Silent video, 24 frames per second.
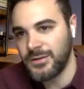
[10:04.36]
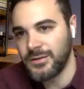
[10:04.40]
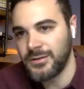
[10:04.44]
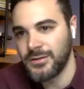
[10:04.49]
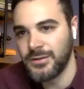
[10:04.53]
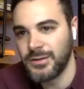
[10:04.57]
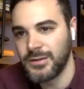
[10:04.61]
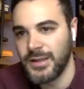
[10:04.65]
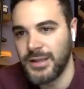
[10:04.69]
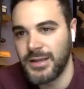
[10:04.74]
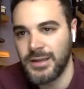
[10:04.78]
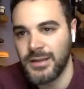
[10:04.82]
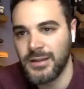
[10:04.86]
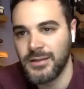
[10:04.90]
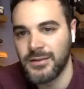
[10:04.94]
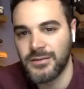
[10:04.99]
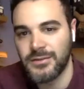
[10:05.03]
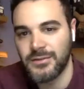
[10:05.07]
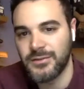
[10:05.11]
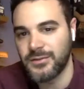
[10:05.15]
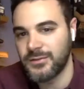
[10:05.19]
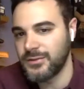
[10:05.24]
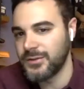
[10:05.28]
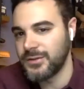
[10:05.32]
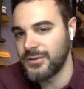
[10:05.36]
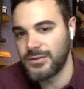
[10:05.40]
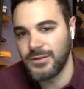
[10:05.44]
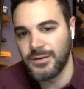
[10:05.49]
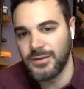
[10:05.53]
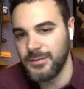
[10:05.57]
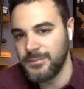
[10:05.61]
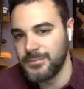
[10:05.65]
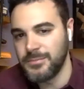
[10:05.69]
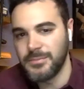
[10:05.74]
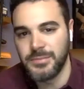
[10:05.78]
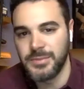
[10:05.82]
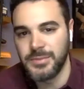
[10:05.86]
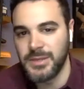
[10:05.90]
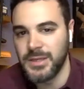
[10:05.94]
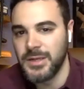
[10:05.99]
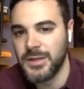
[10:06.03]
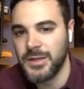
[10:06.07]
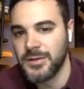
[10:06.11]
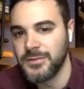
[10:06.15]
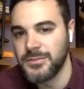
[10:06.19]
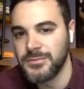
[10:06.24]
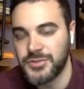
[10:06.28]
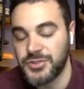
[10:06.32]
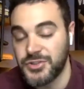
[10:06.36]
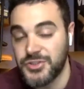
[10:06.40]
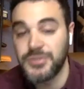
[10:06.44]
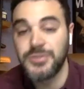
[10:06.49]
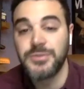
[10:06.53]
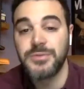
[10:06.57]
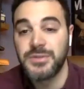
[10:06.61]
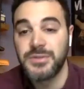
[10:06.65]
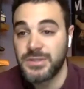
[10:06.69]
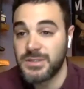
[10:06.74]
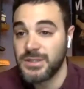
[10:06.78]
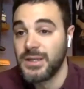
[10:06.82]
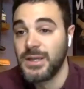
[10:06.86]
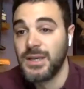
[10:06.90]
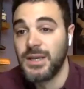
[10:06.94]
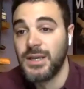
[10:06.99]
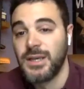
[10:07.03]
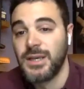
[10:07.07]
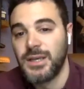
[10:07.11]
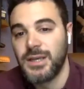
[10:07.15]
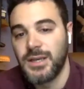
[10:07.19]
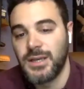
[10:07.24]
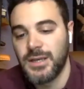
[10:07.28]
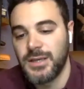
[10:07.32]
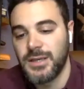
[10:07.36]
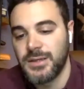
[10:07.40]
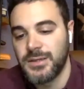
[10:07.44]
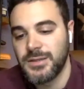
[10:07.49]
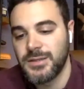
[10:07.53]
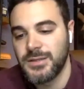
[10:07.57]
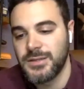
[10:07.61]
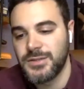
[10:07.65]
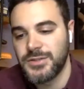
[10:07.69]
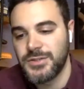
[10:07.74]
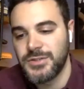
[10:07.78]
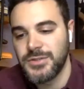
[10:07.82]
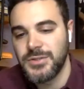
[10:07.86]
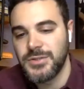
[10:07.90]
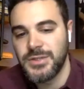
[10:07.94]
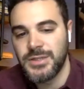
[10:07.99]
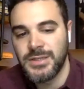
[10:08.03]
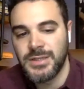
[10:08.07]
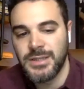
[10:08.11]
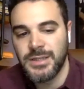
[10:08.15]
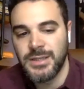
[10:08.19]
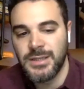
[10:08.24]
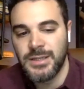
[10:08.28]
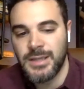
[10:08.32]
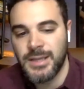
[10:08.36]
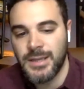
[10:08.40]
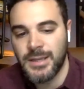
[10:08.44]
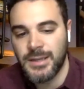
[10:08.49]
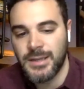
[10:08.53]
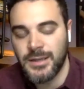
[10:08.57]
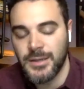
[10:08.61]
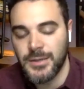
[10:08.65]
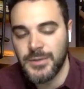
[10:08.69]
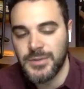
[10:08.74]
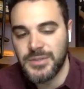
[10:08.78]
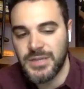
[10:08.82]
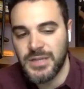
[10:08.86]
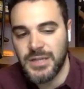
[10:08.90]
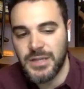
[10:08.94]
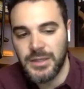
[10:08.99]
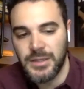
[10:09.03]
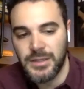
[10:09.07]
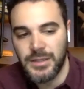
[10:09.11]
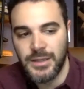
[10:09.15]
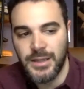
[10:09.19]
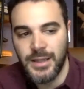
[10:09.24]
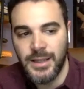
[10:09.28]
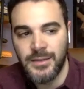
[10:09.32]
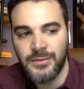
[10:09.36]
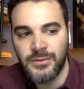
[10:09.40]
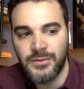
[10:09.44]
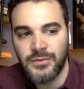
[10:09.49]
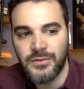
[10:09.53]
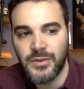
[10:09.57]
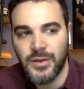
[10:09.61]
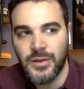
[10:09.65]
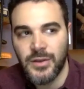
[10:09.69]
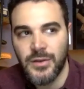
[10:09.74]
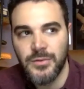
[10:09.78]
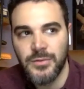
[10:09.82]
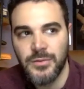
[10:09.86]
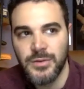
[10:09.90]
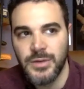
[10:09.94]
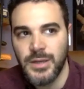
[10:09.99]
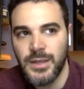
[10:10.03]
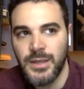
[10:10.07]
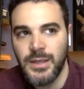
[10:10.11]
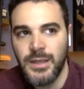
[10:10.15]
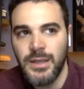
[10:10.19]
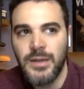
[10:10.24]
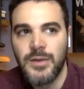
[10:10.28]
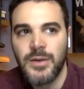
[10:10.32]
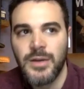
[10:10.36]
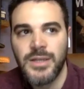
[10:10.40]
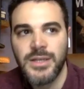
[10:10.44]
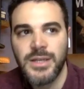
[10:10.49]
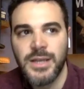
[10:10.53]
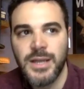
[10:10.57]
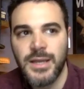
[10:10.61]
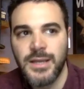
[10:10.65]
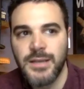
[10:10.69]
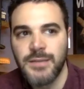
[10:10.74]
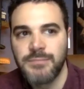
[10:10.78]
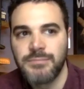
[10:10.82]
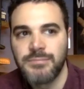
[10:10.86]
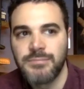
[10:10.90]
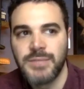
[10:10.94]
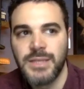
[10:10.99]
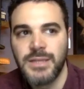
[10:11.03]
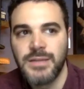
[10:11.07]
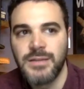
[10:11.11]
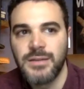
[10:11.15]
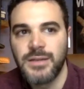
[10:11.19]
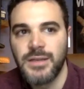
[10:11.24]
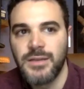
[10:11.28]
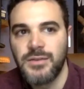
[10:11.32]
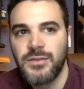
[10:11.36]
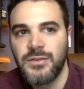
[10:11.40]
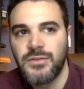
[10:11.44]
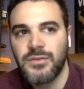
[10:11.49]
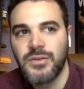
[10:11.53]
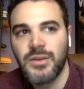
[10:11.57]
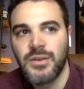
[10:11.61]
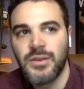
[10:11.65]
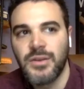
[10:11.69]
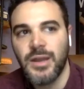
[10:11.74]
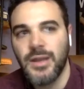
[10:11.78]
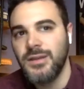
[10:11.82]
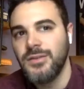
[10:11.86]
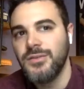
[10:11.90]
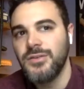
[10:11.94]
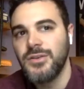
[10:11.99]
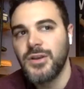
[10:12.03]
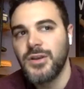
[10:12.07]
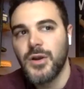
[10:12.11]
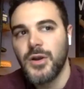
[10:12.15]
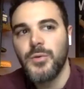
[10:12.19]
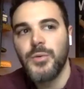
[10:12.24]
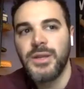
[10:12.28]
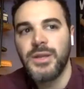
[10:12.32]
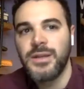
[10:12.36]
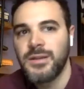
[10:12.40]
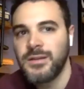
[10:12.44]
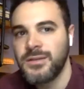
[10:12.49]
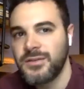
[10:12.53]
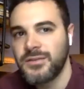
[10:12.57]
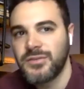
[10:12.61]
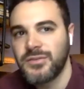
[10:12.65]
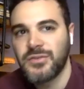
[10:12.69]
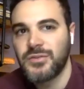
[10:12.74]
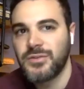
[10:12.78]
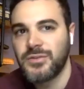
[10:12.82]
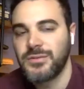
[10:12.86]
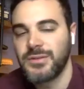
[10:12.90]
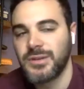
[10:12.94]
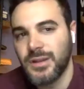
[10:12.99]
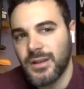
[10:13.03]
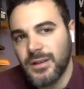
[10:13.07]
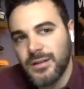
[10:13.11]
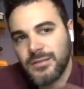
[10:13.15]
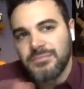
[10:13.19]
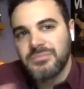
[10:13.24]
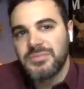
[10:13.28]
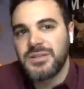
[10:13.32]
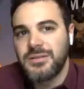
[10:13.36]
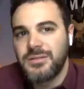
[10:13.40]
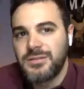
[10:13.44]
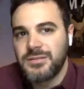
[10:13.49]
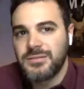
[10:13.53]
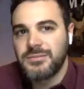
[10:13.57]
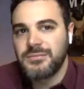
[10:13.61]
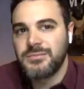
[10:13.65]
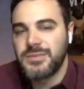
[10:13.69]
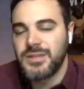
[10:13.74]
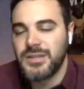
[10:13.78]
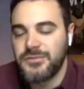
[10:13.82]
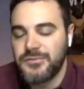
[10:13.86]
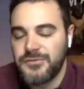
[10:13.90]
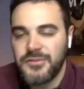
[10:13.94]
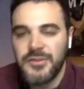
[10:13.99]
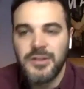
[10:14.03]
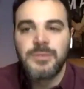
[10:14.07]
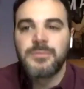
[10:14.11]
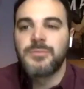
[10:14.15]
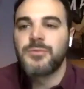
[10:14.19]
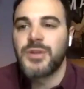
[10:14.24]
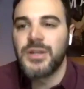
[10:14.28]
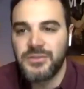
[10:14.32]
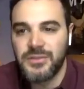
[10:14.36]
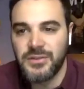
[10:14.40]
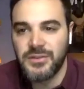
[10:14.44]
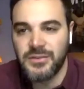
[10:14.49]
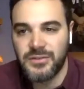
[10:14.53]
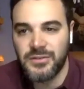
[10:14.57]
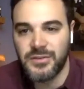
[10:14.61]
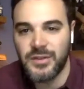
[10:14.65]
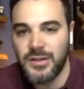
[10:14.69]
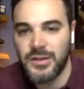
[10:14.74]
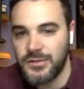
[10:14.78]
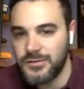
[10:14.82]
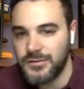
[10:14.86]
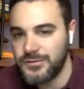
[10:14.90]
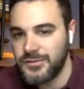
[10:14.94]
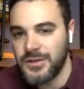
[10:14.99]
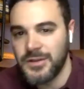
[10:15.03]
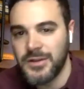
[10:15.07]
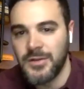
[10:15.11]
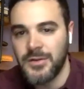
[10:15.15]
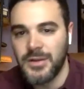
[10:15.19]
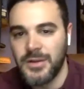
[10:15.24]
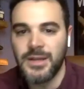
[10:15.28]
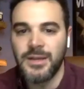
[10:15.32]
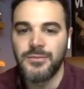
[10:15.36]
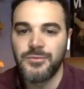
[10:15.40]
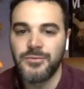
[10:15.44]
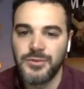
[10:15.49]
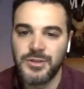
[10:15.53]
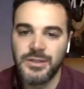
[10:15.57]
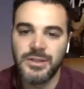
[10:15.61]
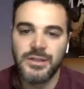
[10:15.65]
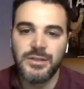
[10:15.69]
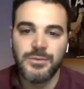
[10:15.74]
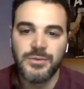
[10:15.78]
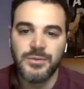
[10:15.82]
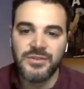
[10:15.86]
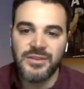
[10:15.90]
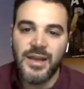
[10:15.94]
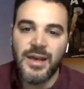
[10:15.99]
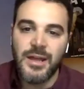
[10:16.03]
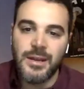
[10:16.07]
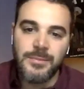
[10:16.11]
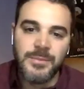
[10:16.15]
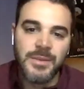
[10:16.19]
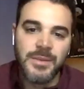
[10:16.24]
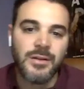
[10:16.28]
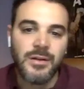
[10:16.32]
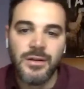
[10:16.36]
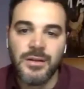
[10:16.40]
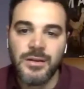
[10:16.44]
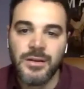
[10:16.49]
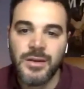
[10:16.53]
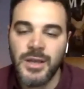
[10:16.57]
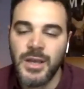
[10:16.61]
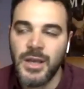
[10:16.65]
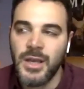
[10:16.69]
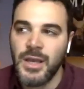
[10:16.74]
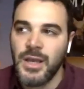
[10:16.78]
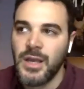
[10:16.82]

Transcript: in letting us, you know, shoot, uh, shoot in, in that hotel. And so, you know, I, I it, it just kind of go in and just the, the, the film writes itself, you know, and I really was adamant on